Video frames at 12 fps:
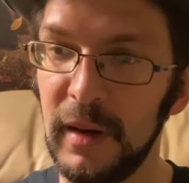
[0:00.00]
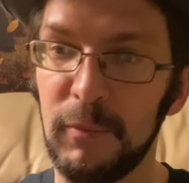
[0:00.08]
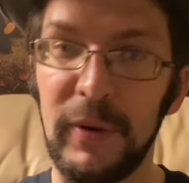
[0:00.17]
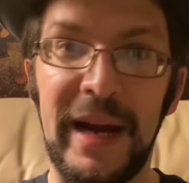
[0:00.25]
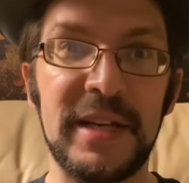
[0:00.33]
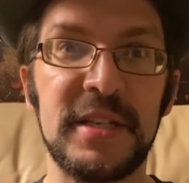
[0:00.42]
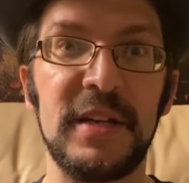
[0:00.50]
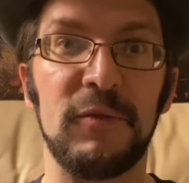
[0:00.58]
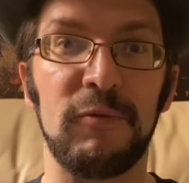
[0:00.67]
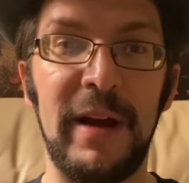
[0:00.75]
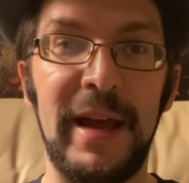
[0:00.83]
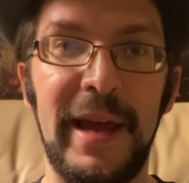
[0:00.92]
Braxton
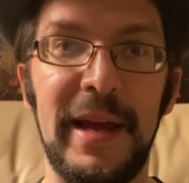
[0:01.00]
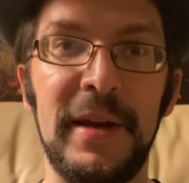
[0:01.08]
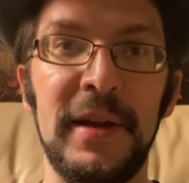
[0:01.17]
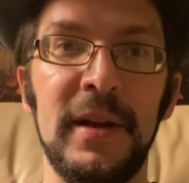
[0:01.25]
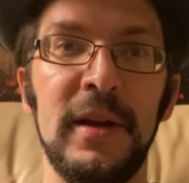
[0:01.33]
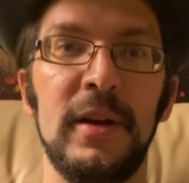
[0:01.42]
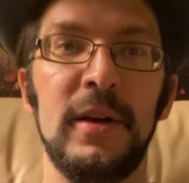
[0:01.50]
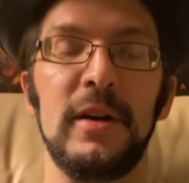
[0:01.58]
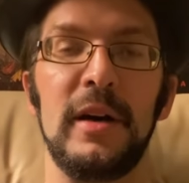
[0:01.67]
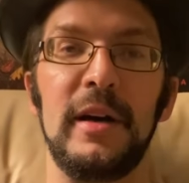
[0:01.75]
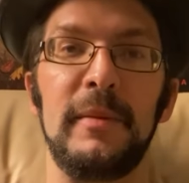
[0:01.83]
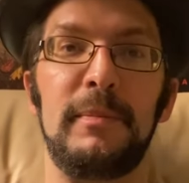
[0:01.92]
Red,
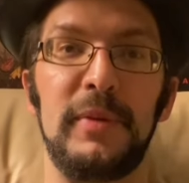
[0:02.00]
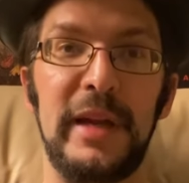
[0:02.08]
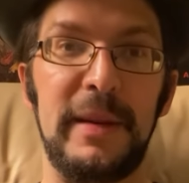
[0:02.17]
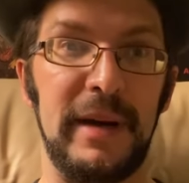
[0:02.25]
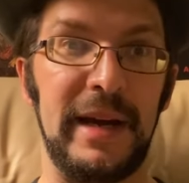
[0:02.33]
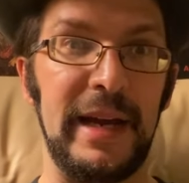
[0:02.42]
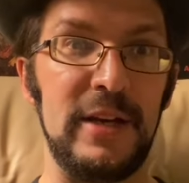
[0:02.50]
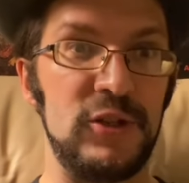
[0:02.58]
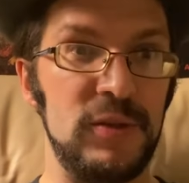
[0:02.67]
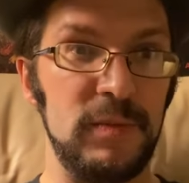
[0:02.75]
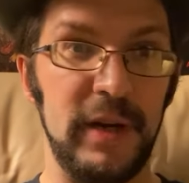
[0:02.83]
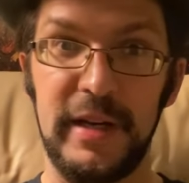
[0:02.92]
played by
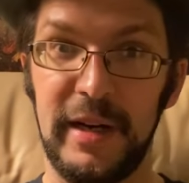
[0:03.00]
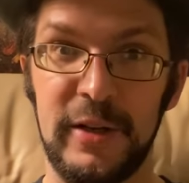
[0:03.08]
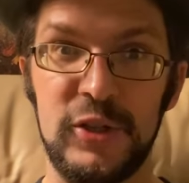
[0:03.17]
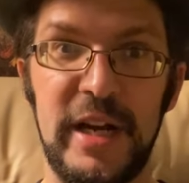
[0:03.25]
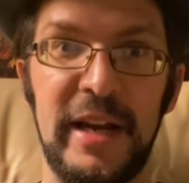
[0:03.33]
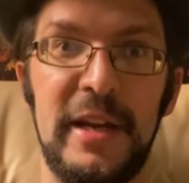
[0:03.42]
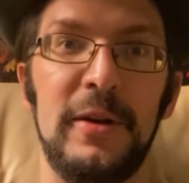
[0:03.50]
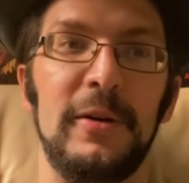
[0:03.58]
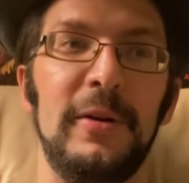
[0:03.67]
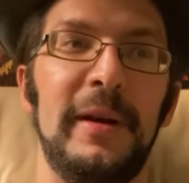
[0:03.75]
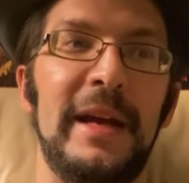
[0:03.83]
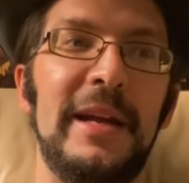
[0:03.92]
a young Jackie
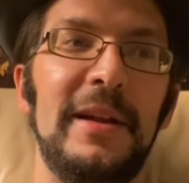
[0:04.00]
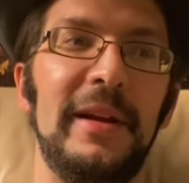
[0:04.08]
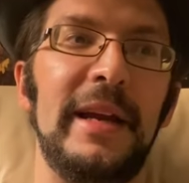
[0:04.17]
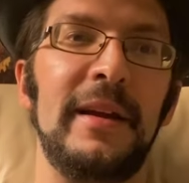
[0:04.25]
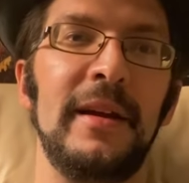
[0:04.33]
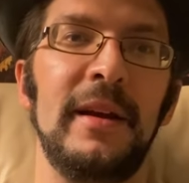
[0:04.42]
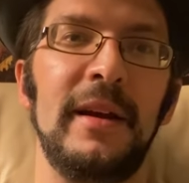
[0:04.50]
Earle Haley.